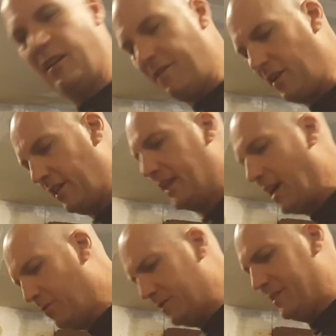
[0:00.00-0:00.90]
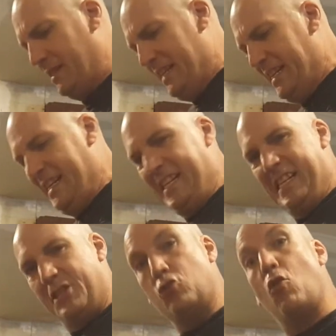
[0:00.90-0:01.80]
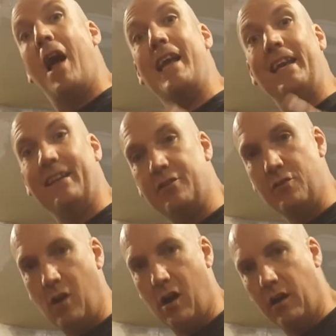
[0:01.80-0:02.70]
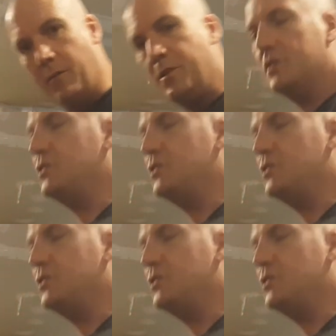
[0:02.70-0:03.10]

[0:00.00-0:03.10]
I felt like I was trying too hard. I'm going to